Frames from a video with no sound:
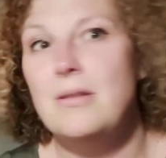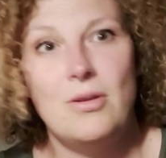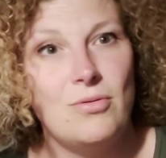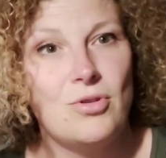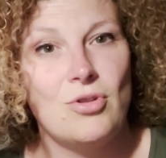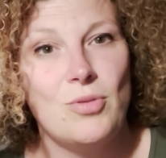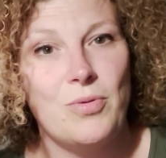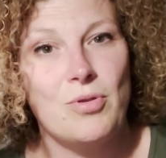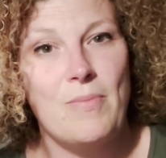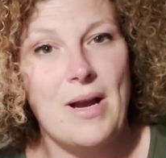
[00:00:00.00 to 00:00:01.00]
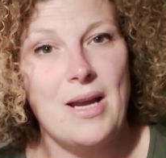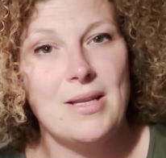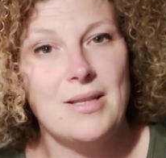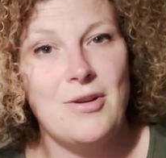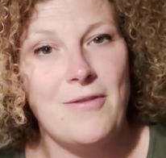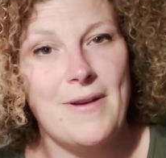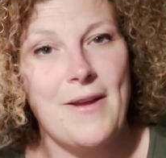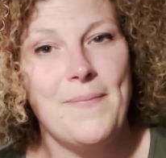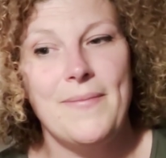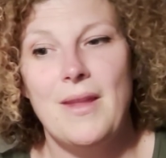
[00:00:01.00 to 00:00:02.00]
Don't judge a book by its
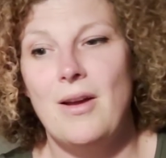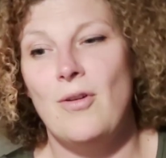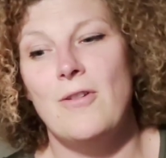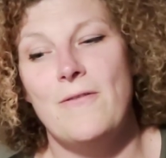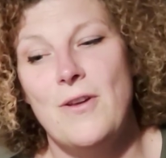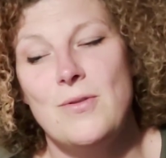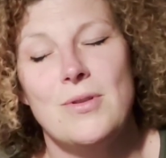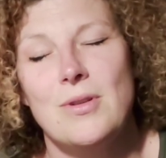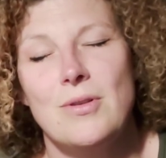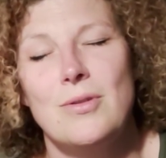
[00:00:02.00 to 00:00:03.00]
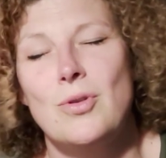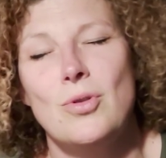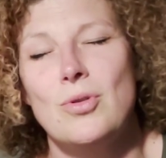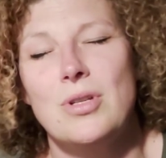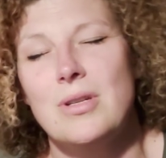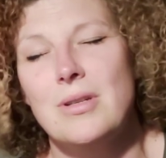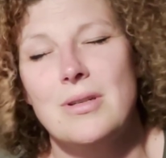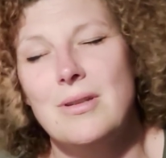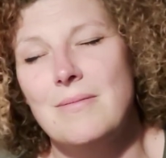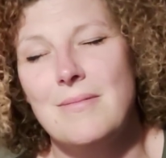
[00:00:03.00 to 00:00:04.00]
cover. All of those good
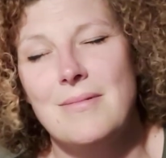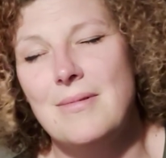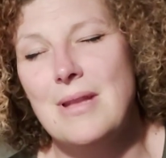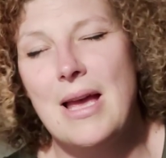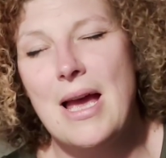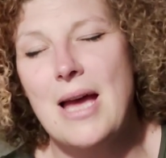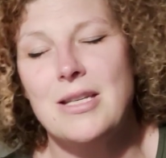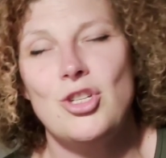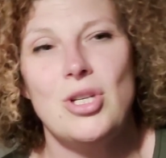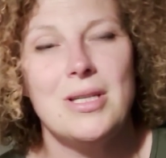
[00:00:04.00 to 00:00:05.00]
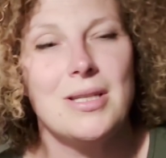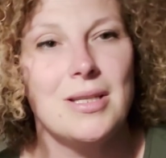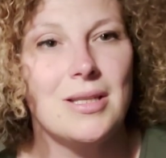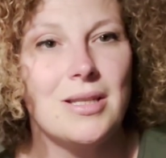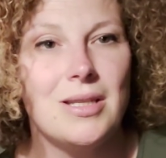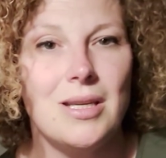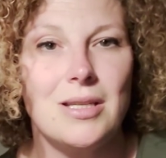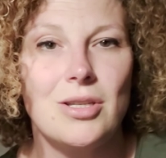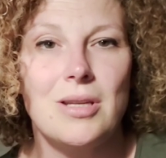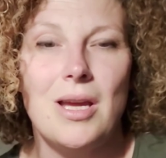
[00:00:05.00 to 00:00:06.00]
adages
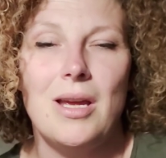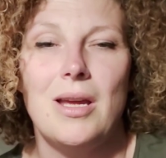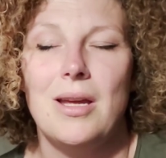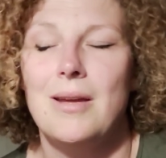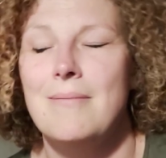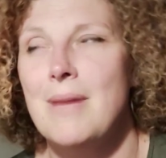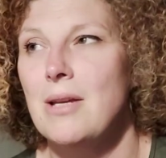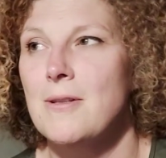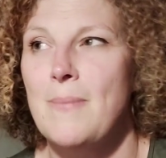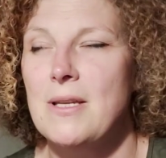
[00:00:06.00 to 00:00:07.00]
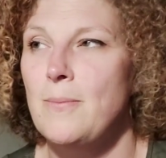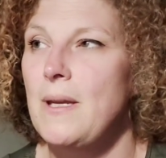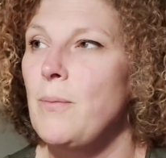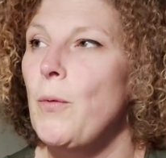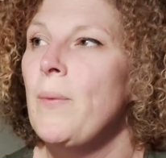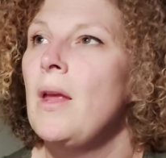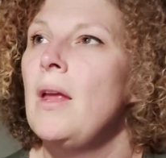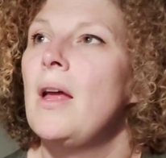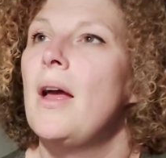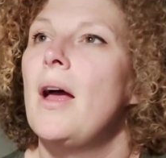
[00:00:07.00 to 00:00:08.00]
that make us better people.
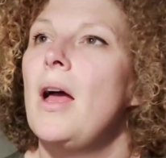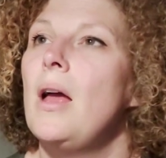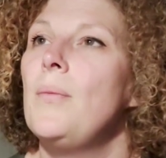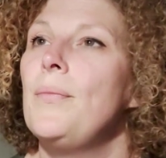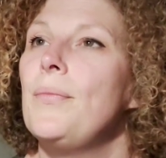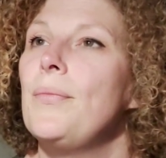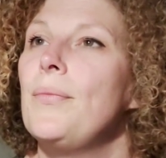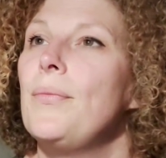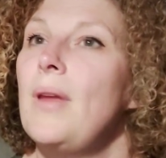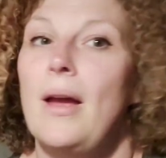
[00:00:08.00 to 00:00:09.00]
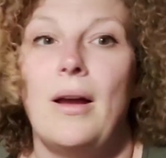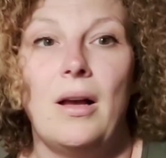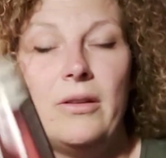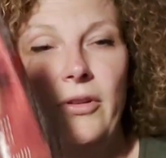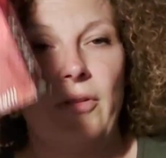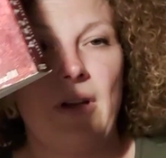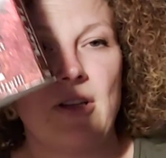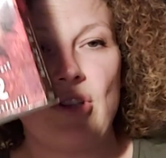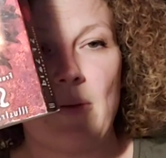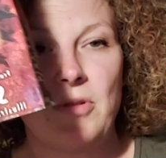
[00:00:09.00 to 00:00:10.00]
Yeah, I'll do the
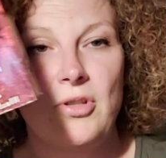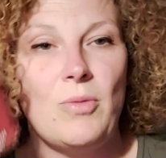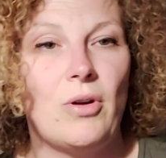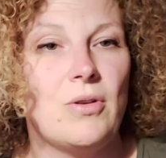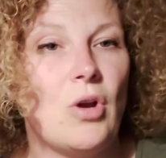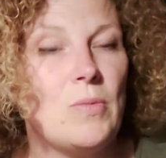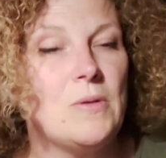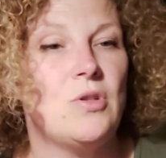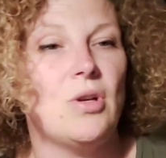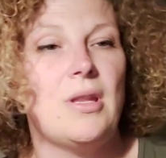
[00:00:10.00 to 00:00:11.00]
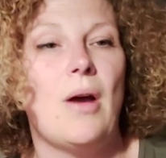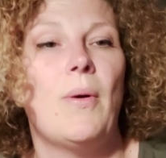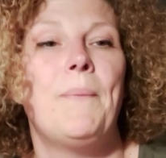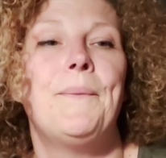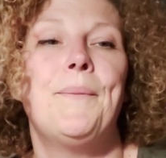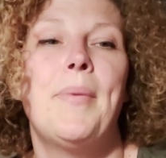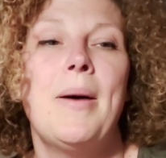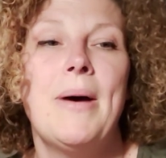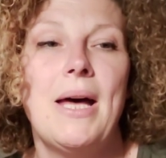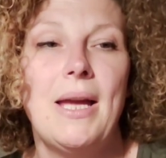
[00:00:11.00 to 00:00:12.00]
next chapter tomorrow. Hope you enjoyed that one.
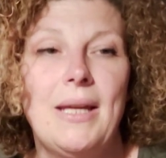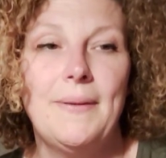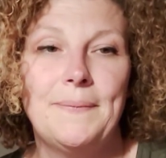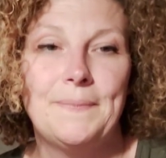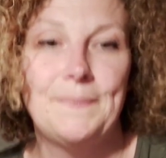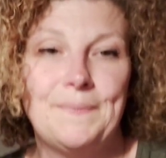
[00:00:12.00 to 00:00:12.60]
Bye-bye.